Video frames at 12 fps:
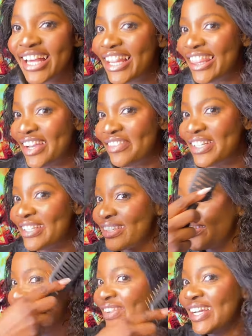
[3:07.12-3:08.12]
I love it
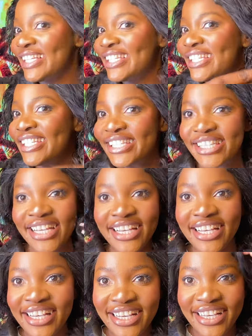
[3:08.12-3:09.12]
so much.
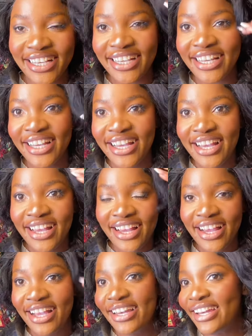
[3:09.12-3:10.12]

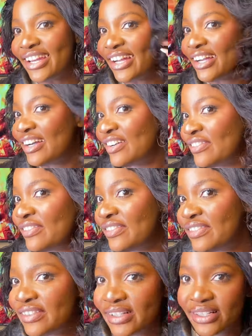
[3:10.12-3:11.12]
I love
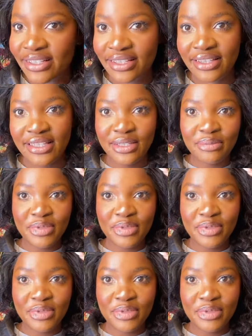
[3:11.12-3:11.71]
this